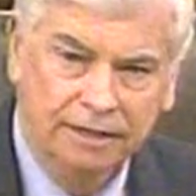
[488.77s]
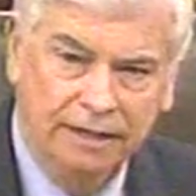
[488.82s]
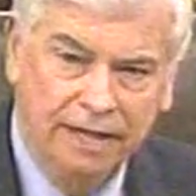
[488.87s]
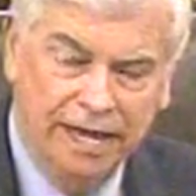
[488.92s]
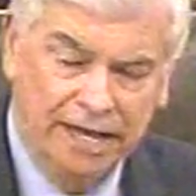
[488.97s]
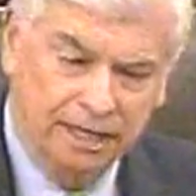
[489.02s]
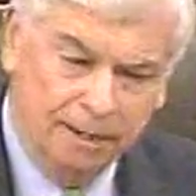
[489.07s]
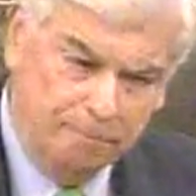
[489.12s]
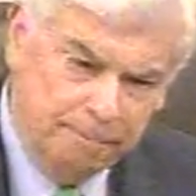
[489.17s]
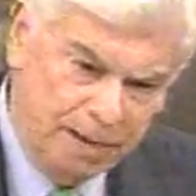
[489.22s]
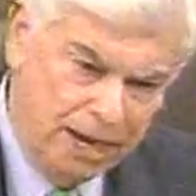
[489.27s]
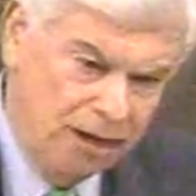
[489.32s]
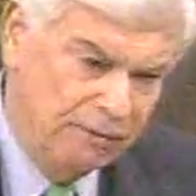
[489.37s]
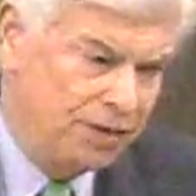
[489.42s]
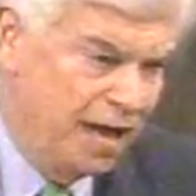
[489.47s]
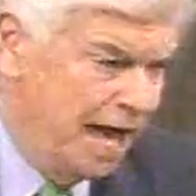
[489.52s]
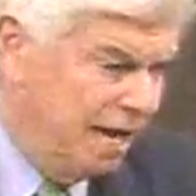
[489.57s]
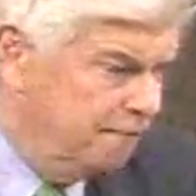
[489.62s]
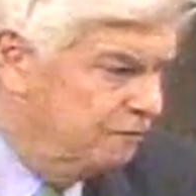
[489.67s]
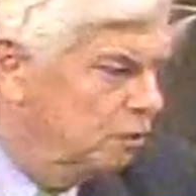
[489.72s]
And compare
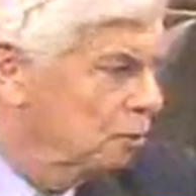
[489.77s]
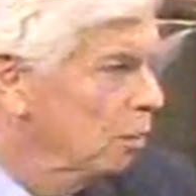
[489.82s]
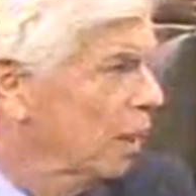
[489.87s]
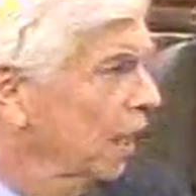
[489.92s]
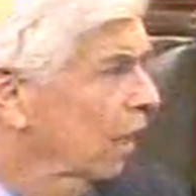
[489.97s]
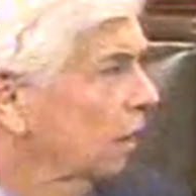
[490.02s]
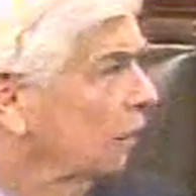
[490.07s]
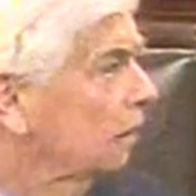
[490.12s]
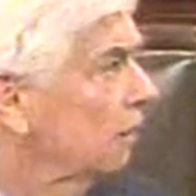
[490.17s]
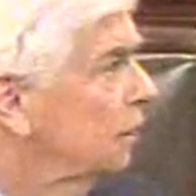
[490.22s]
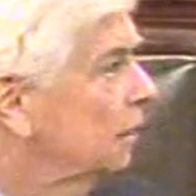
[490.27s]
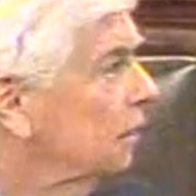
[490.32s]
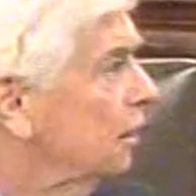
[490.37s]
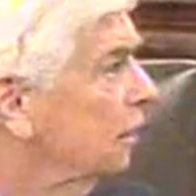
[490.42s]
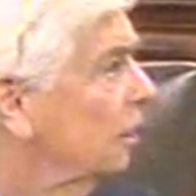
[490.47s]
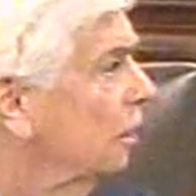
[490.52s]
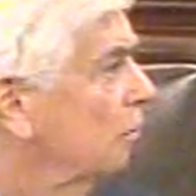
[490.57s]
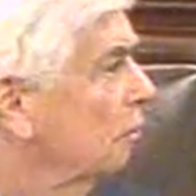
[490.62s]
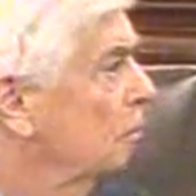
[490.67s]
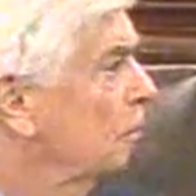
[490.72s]
that, if you will,
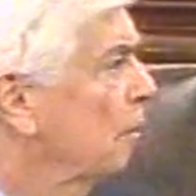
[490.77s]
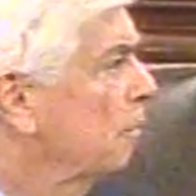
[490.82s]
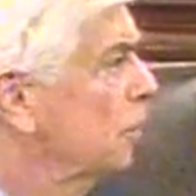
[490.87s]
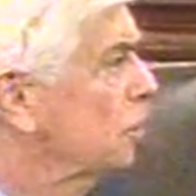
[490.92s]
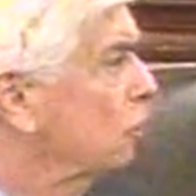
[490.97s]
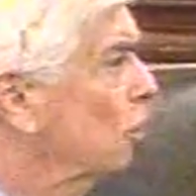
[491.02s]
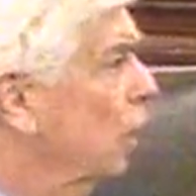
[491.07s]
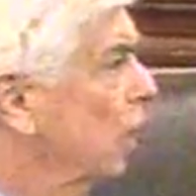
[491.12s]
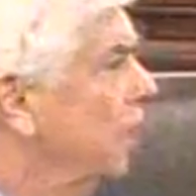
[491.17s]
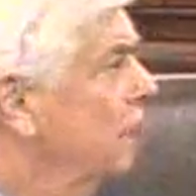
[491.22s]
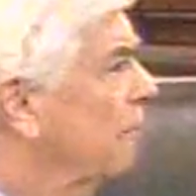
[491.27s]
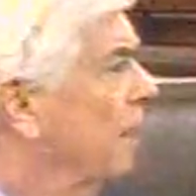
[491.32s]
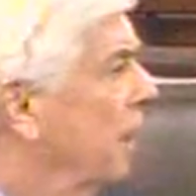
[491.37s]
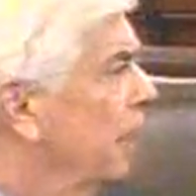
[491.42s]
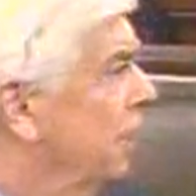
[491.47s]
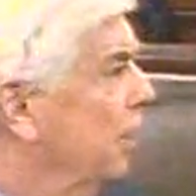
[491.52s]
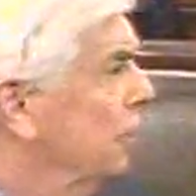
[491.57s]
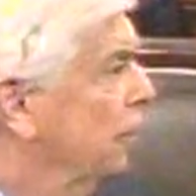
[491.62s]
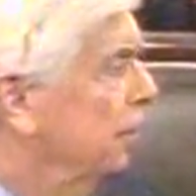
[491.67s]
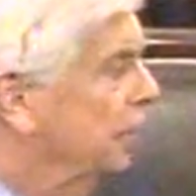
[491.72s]
with what we're talking about
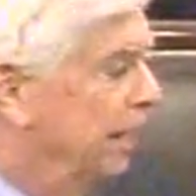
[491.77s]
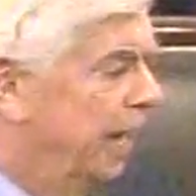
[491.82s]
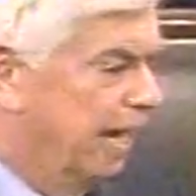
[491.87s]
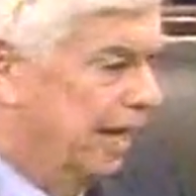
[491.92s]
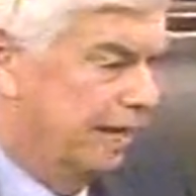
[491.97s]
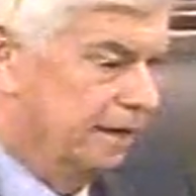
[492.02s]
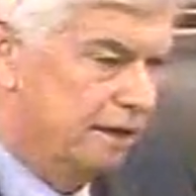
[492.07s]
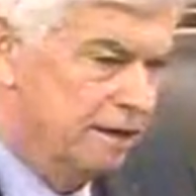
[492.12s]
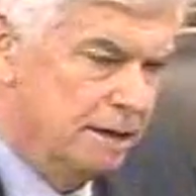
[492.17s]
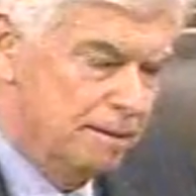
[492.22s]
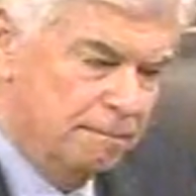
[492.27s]
here today,